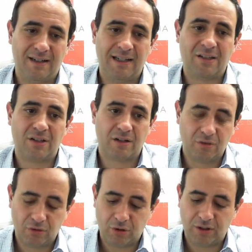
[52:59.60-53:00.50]
is
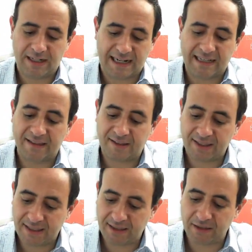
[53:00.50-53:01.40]
ignored
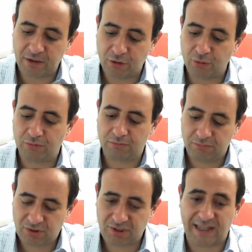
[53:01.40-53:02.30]
until you
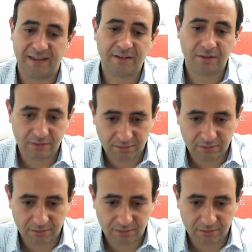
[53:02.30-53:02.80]
sell it.